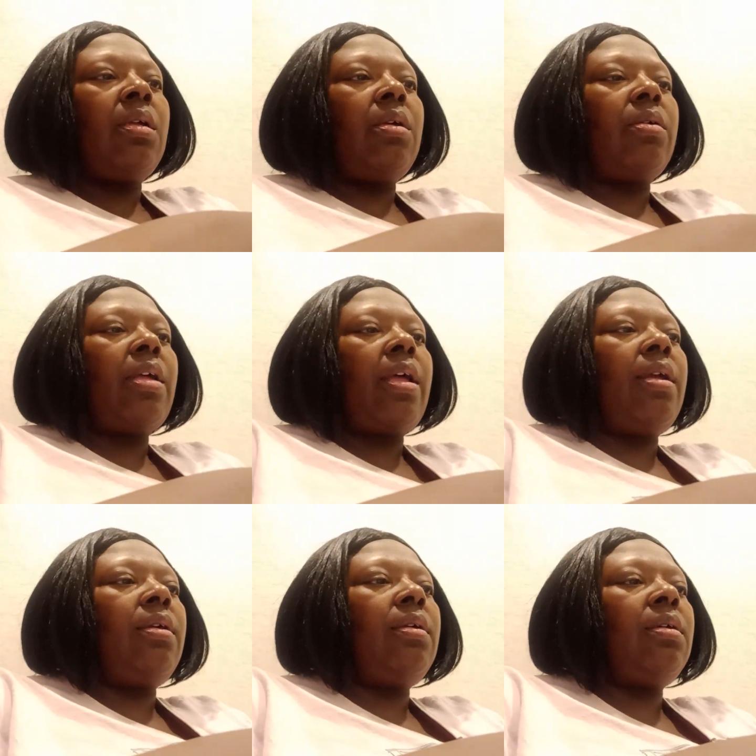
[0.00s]

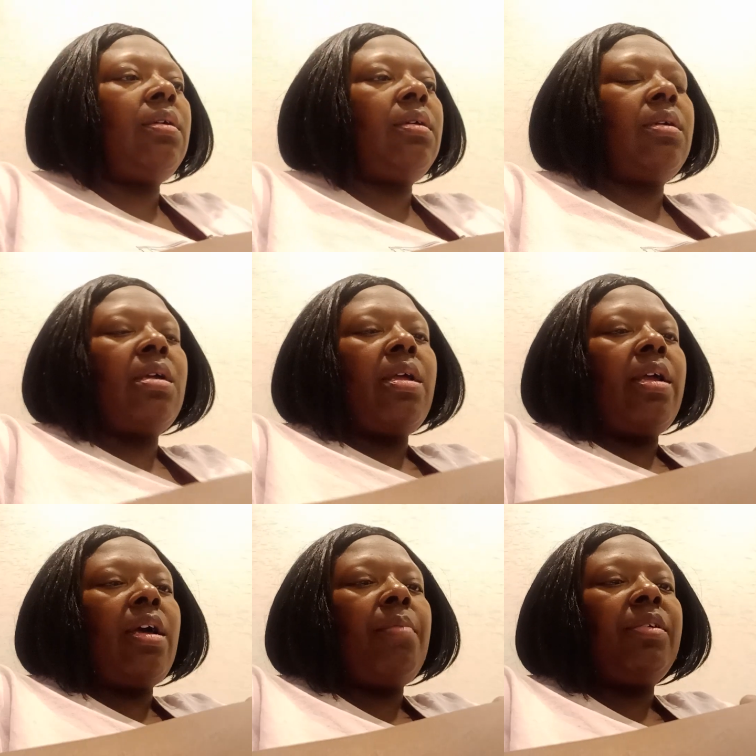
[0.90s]
Okay,
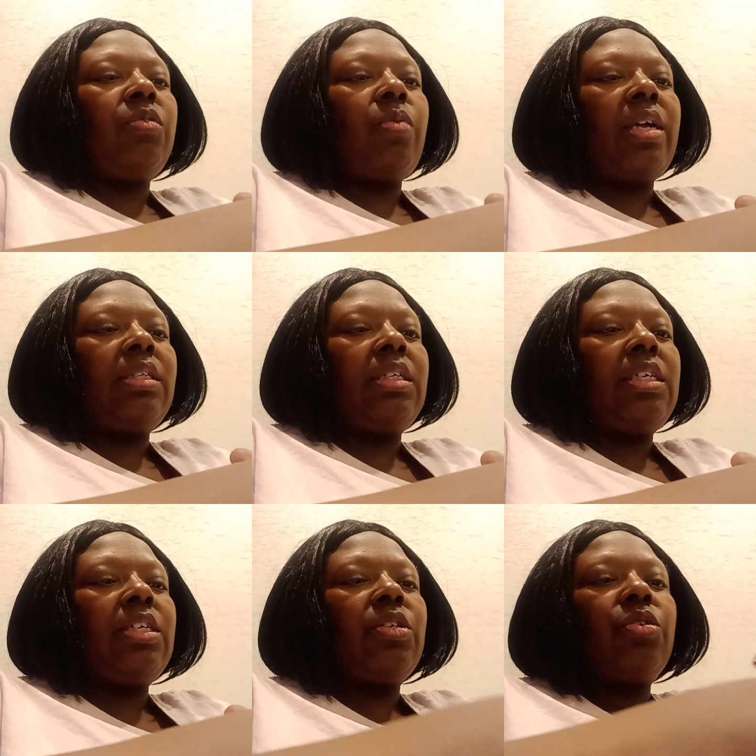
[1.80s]
and I'm gonna swatch
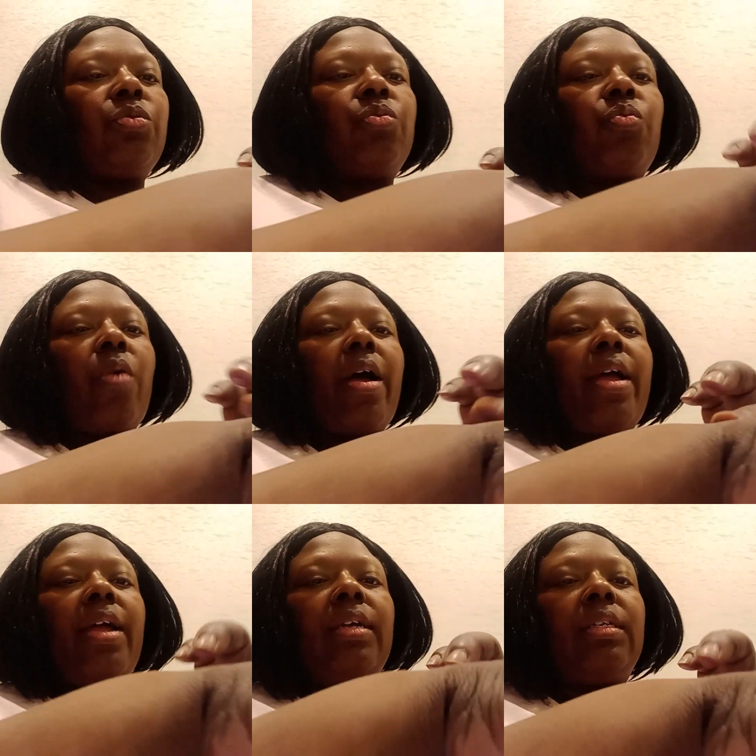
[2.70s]
these two
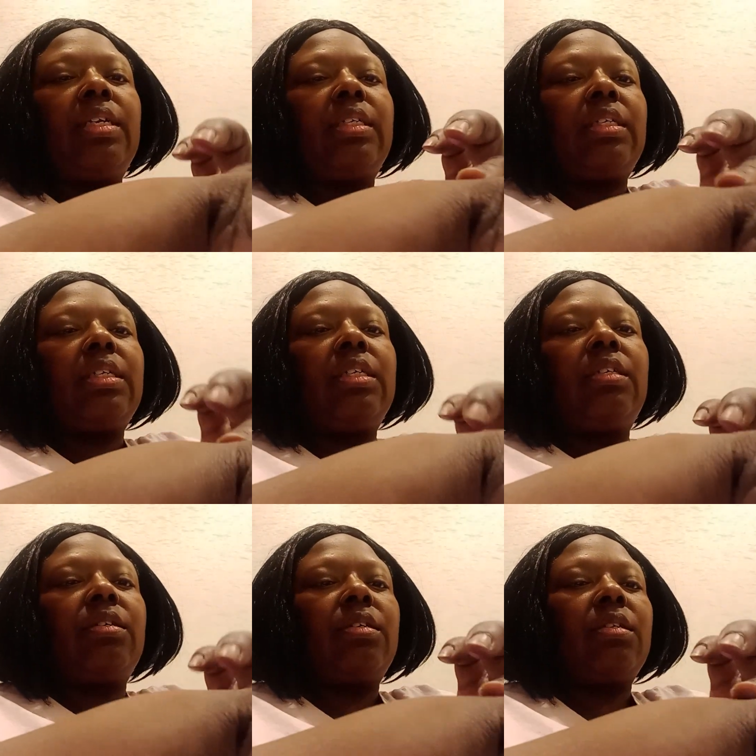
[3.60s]
right next to
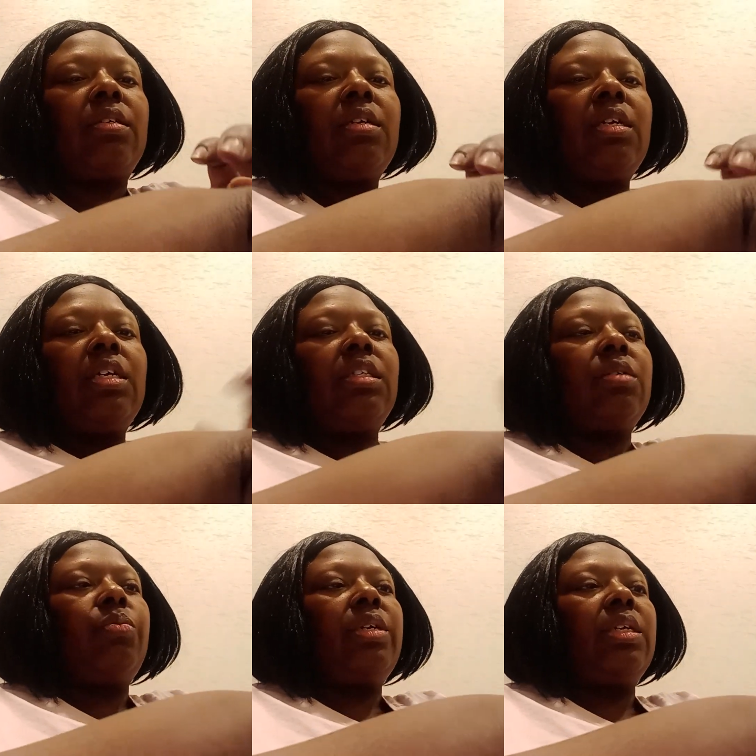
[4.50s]
each other
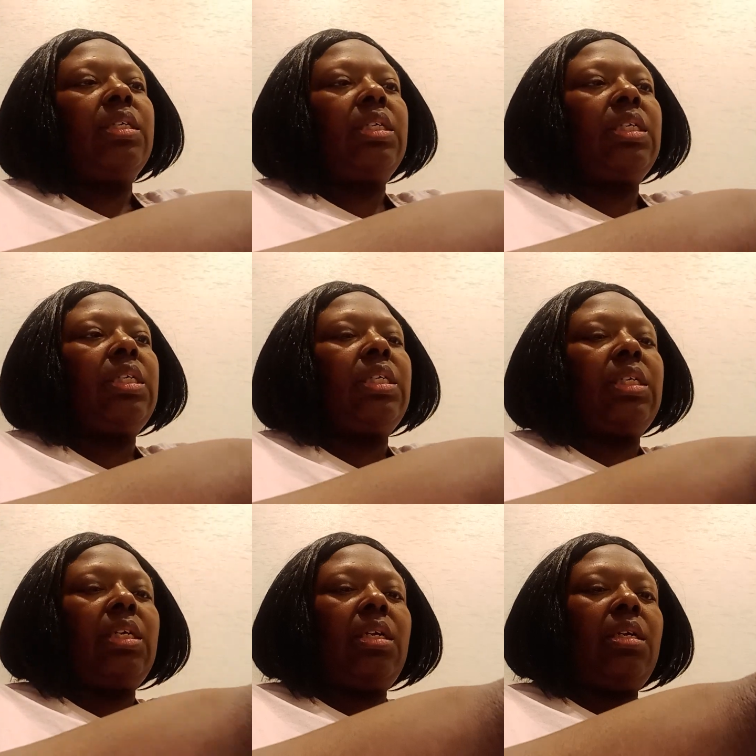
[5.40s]
so we can
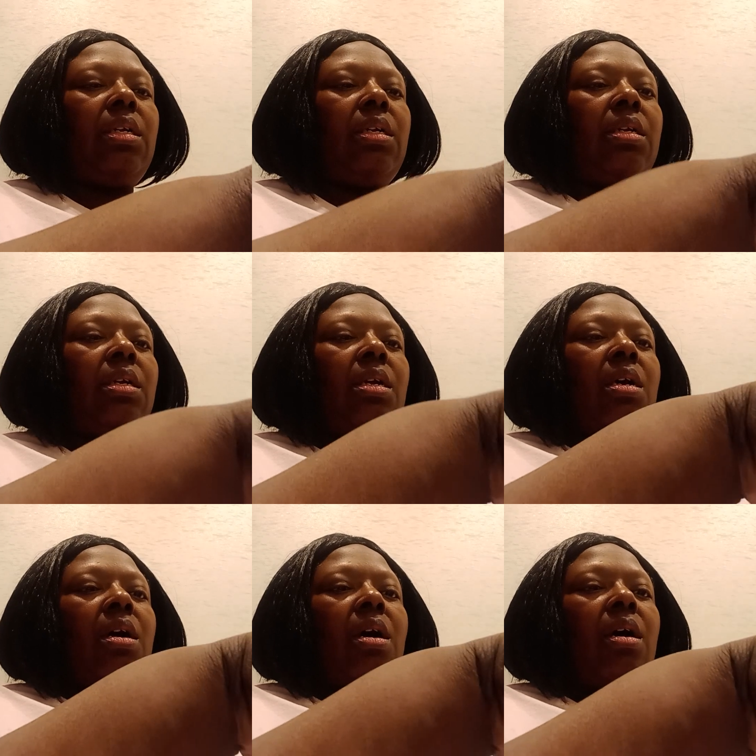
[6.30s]
see
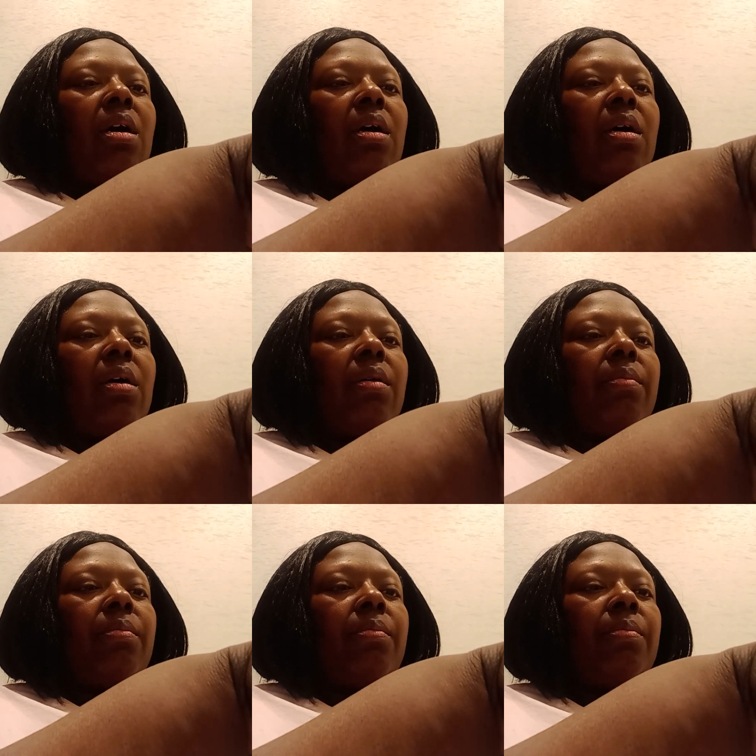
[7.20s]
um,
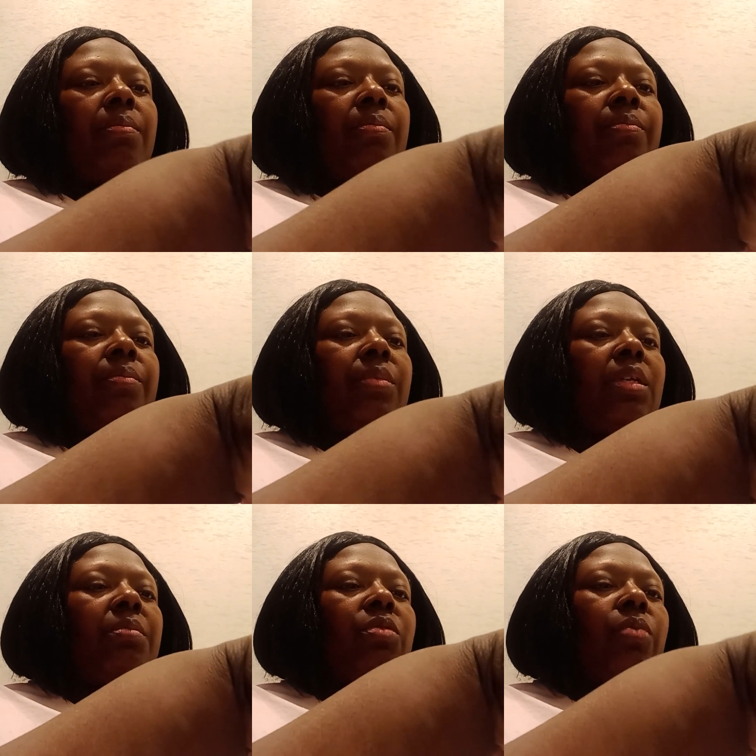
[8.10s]
I'm
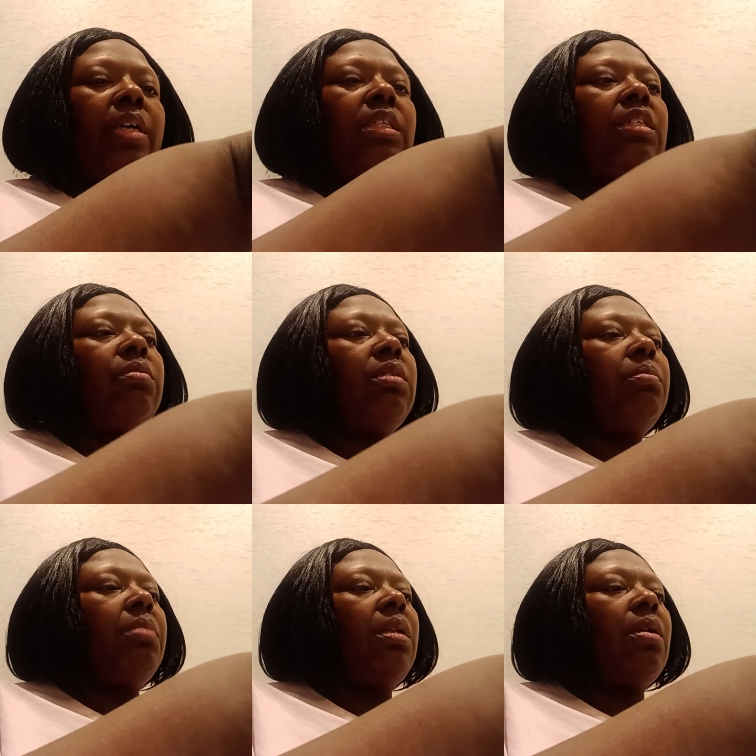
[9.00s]
going to swatch this
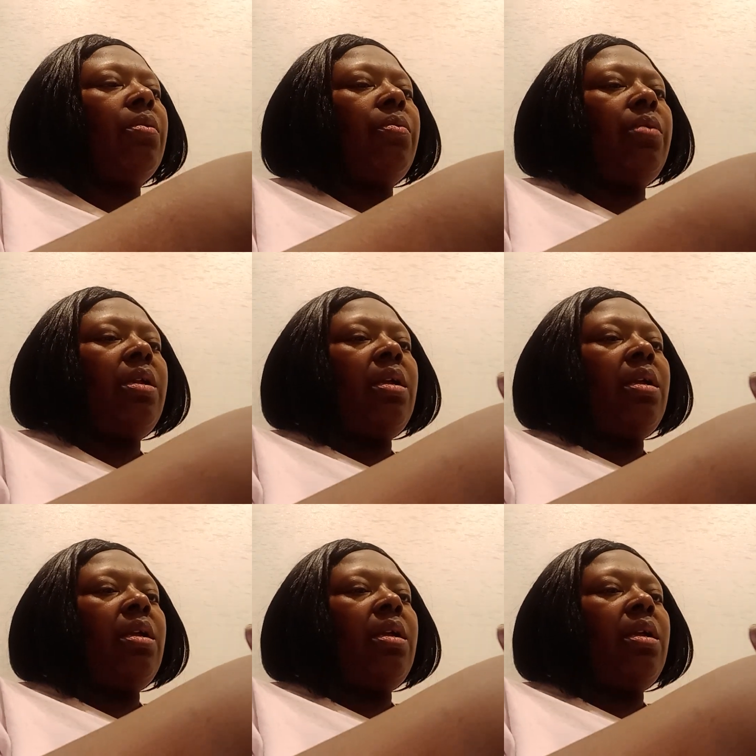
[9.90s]
one below.